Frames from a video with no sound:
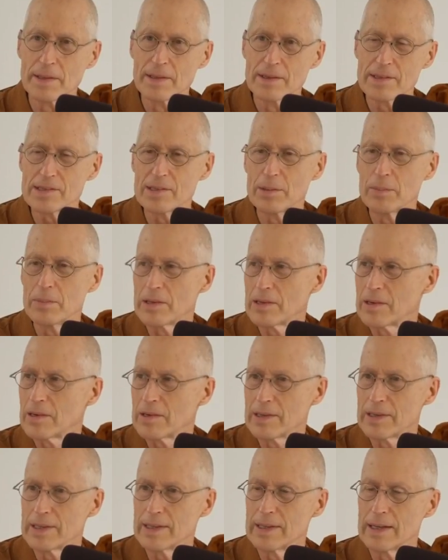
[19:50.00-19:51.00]

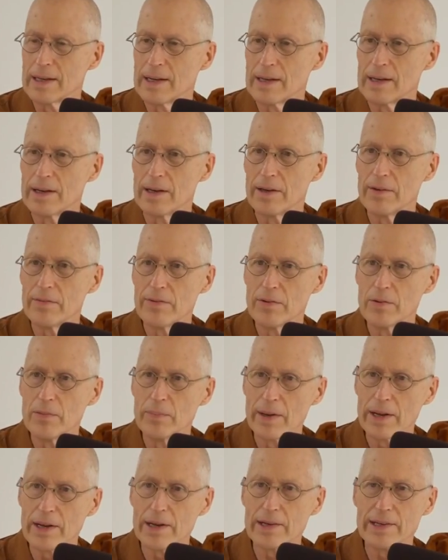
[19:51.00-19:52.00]
similarly uh, if you've
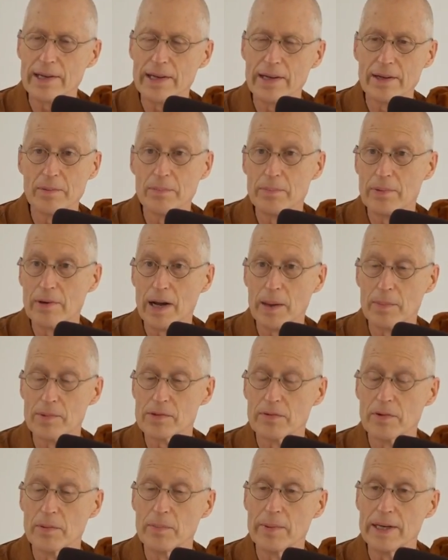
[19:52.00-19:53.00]
meditated perhaps
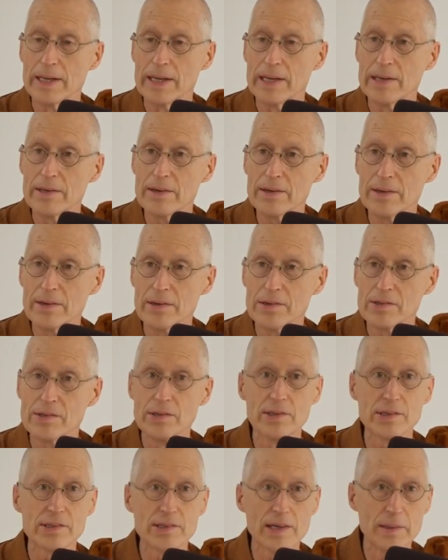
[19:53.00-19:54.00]
for many years you
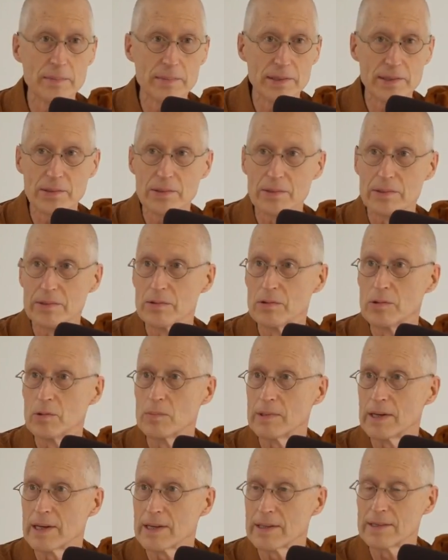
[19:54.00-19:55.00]
just come into a
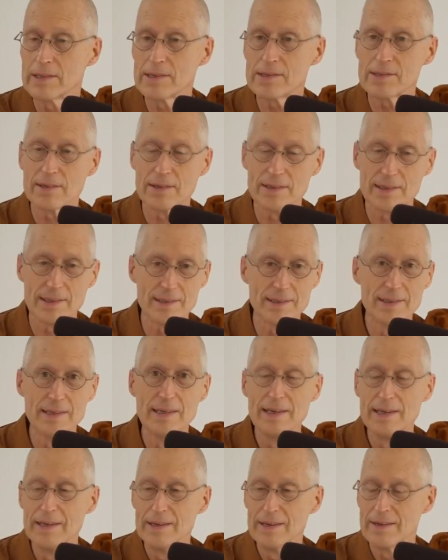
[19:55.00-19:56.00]
room like this on a
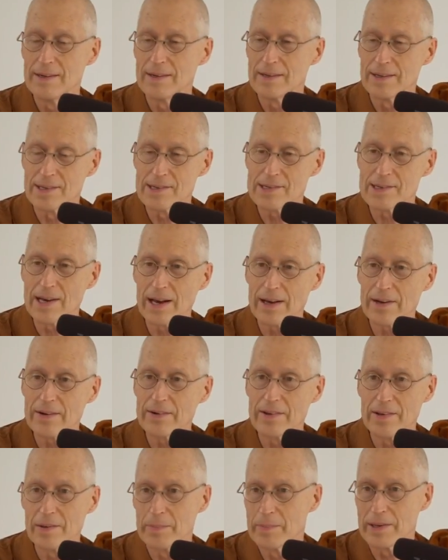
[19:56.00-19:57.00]
on a
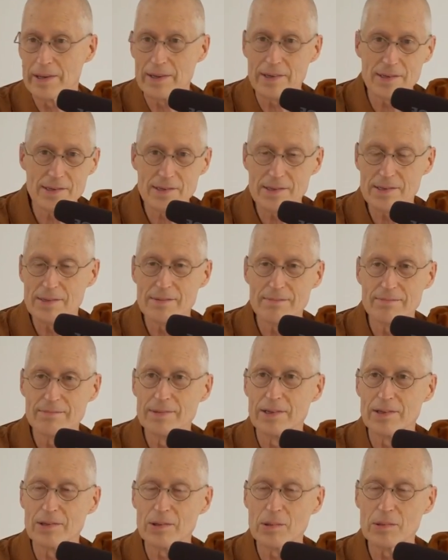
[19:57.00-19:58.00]
Saturday because
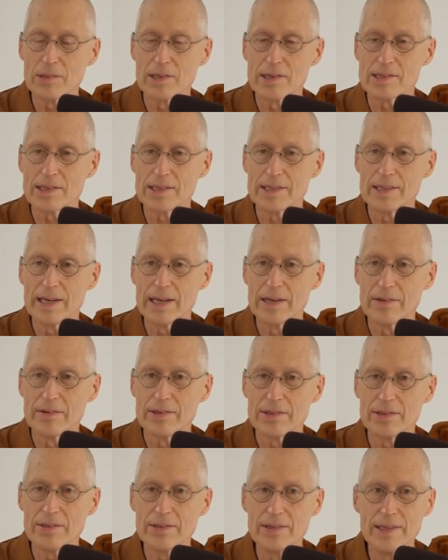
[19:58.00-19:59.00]
you're told it's a day
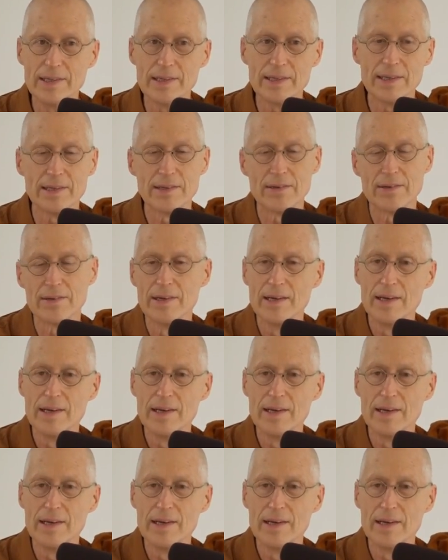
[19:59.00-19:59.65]
retreat and you